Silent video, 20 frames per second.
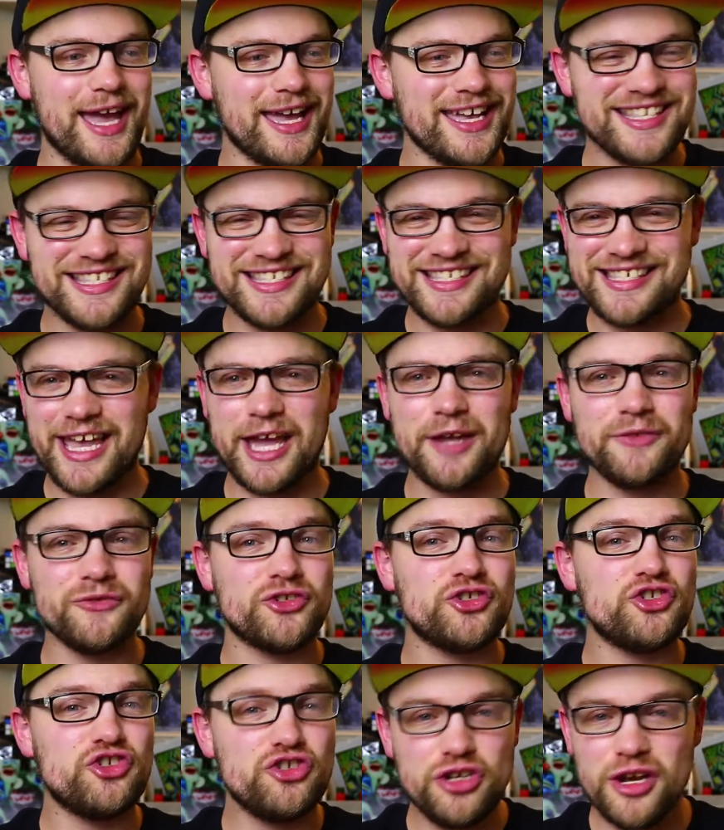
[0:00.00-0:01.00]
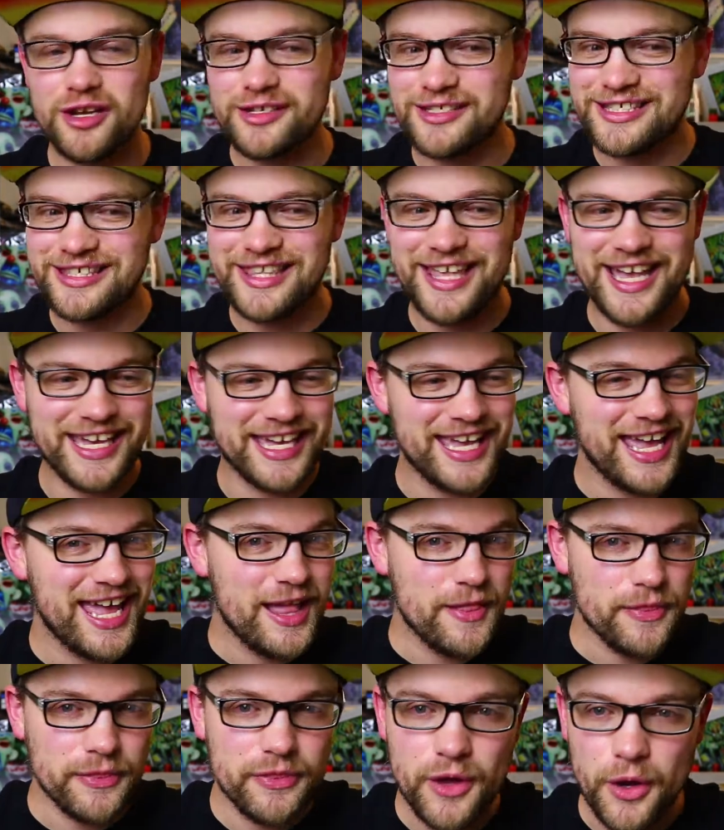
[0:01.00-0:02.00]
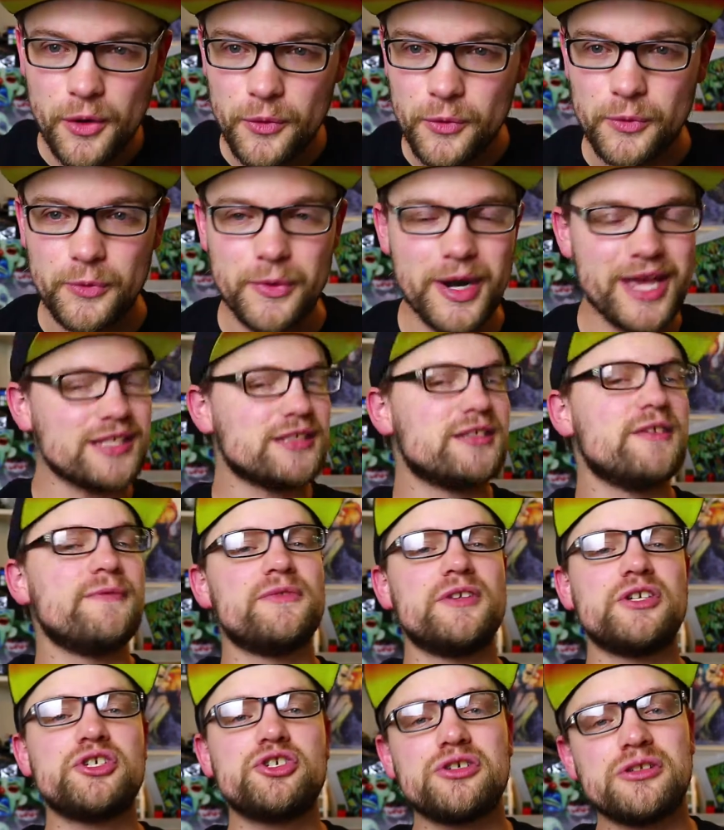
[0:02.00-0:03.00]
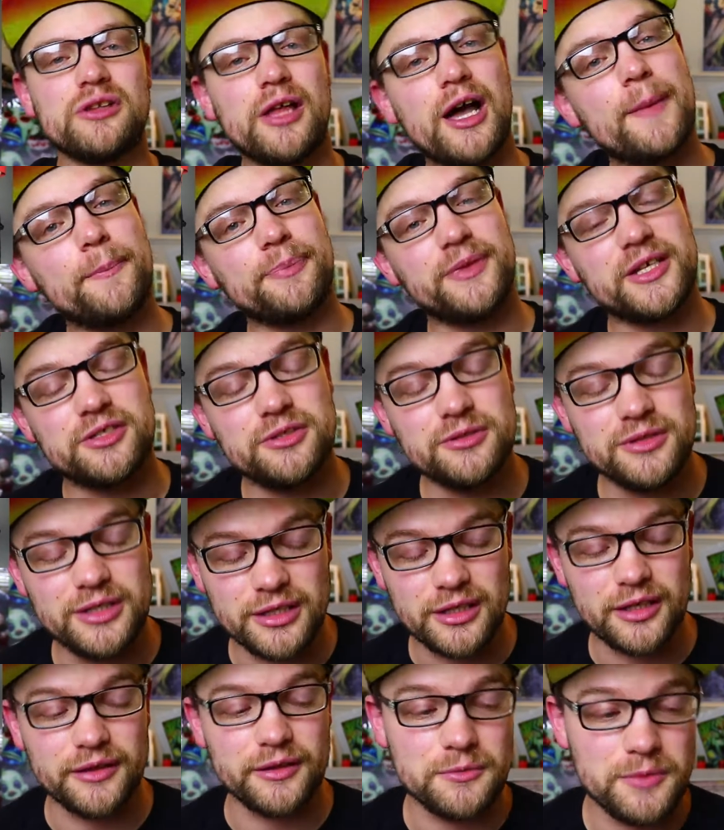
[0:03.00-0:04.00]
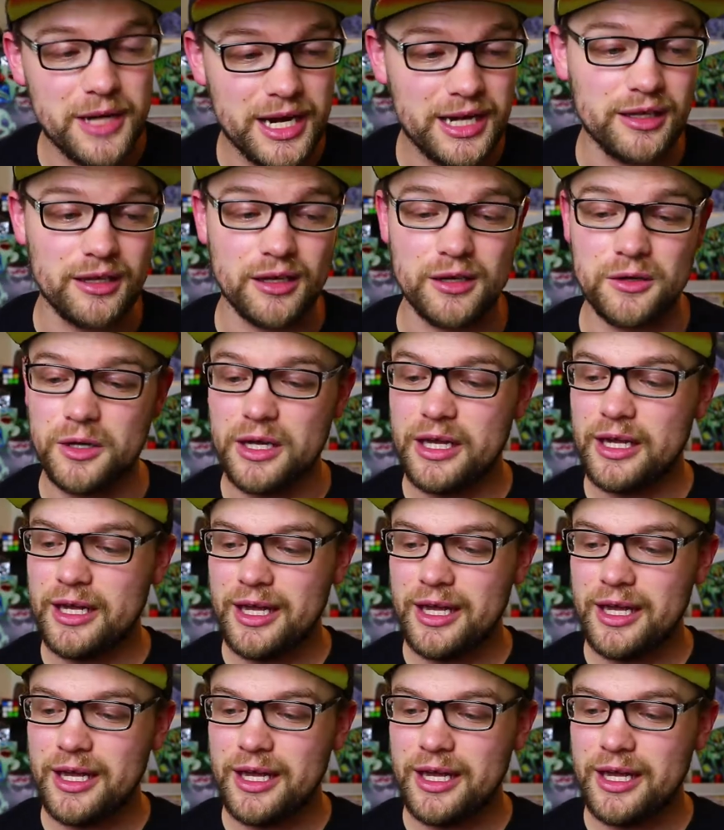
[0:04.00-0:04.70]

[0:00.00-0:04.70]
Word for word: It sounds just like the rest of the schlop that you get on the radio.